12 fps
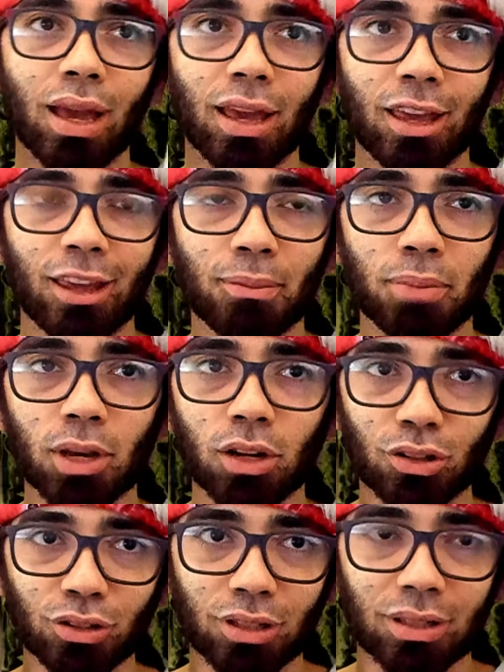he
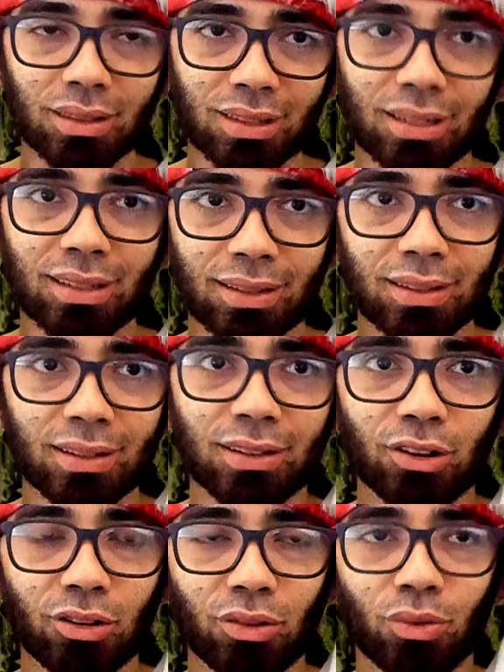built it
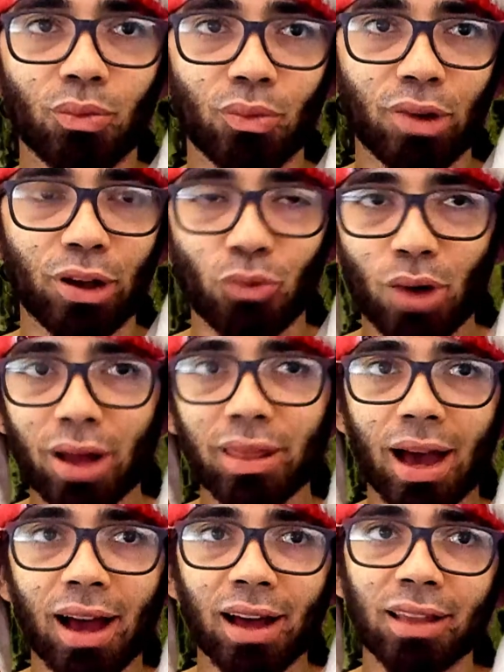with one
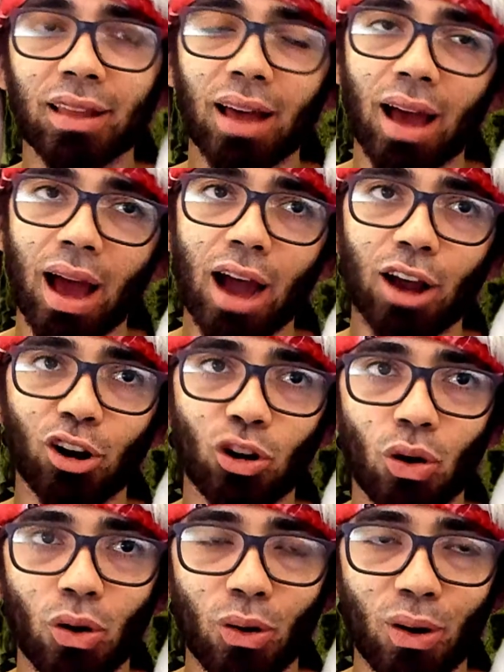hand and
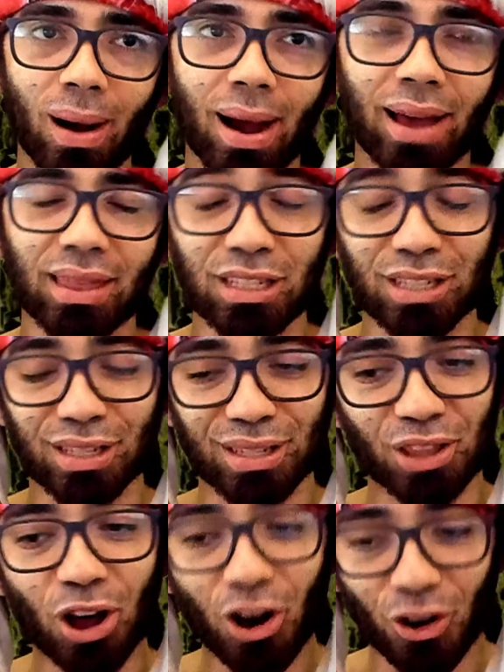go and isn't
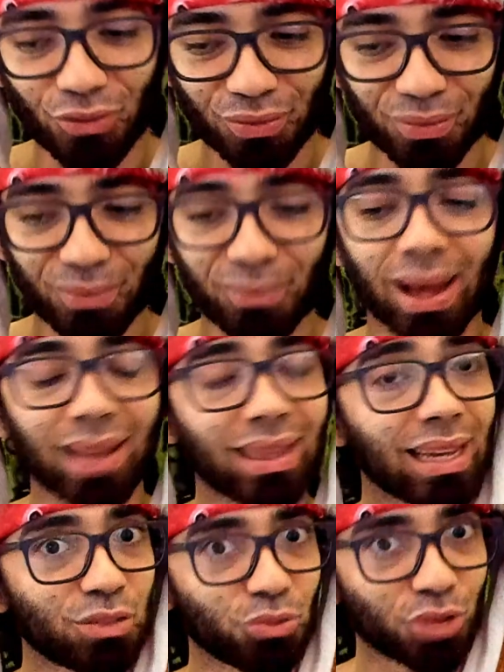enough. But
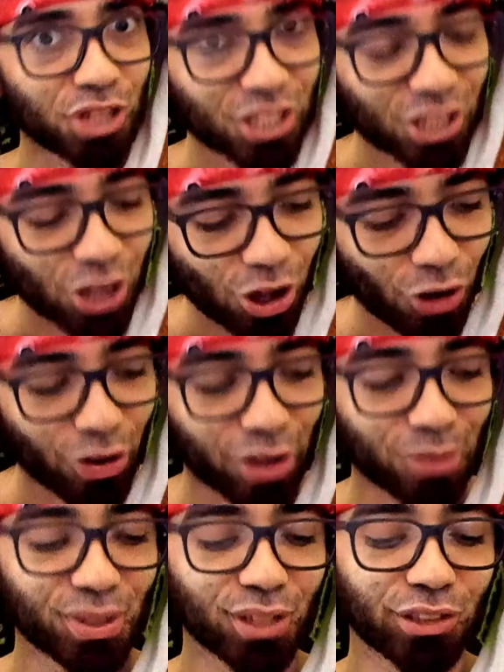as we saw, he
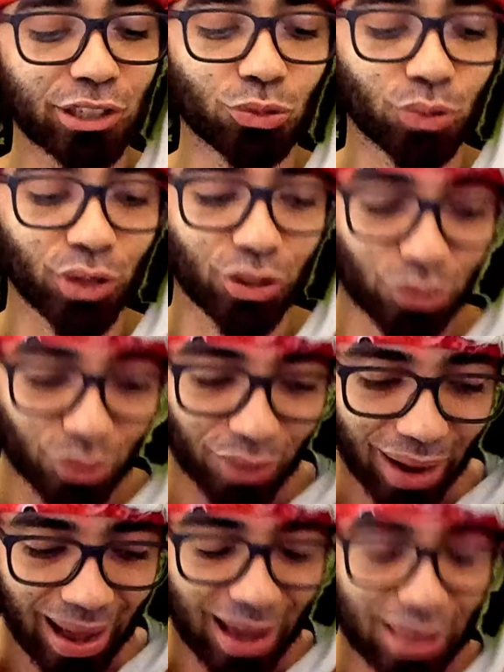built it with two
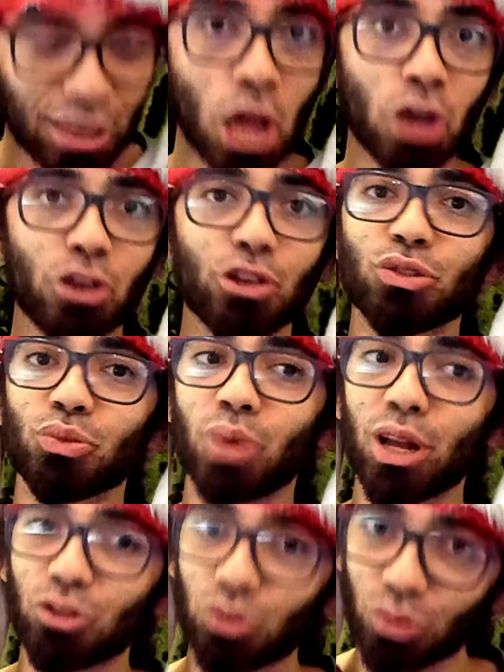hands, used
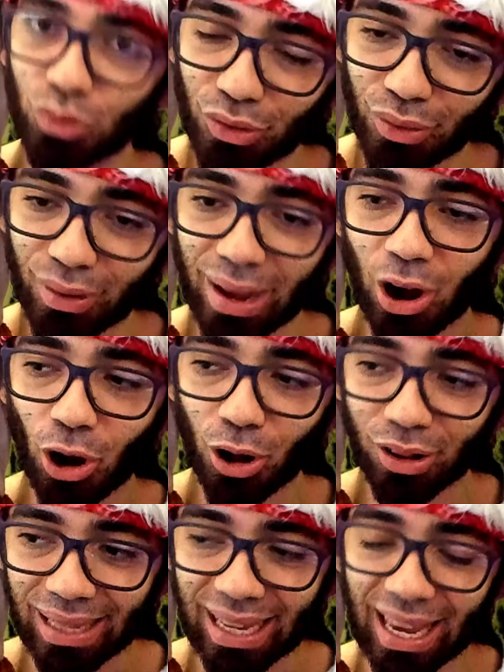one to
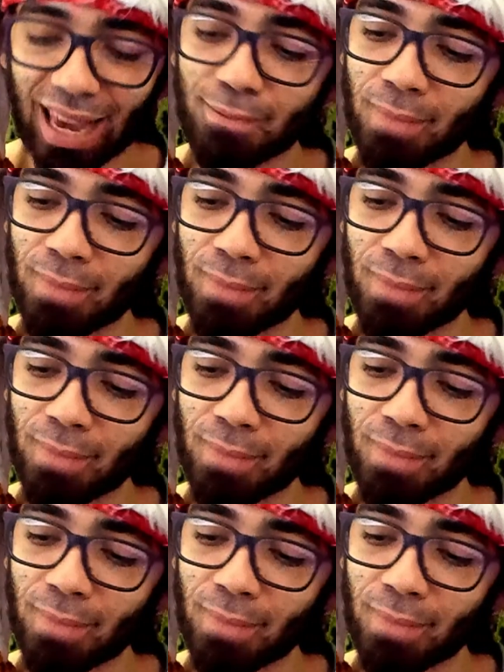hold him